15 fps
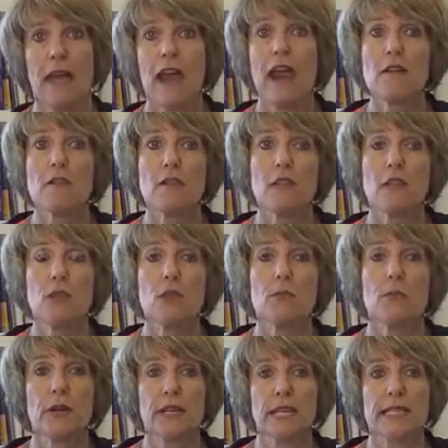Everything your
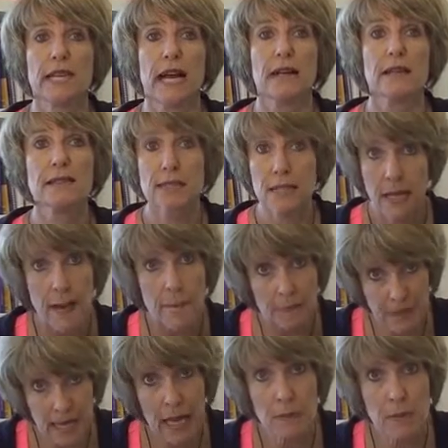body does
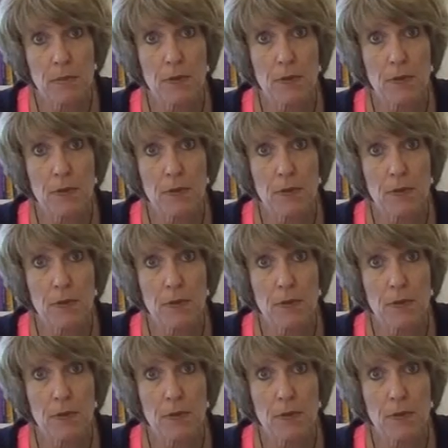can be